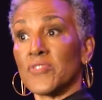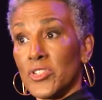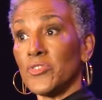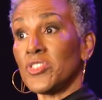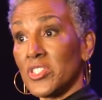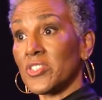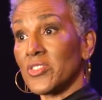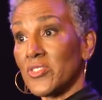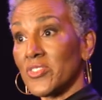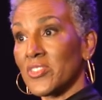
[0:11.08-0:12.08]
of two
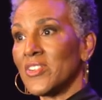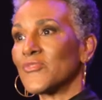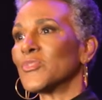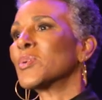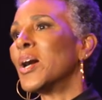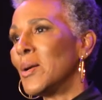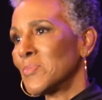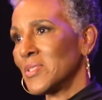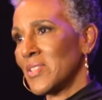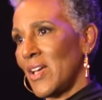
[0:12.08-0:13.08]
sisters from
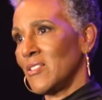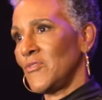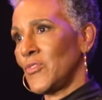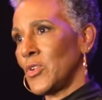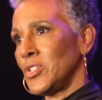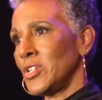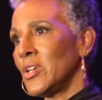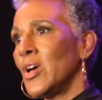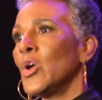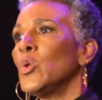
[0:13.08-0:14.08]
Compton, California,
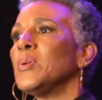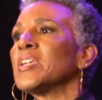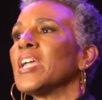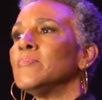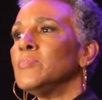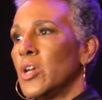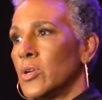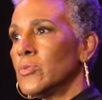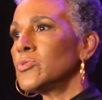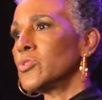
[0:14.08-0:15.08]
who became
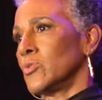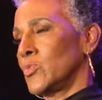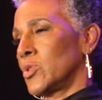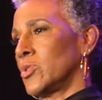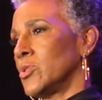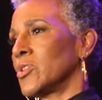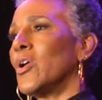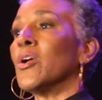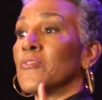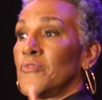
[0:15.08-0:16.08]
known to the
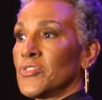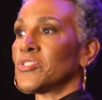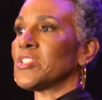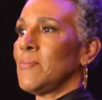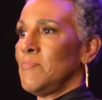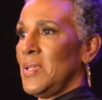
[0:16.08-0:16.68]
world on a first name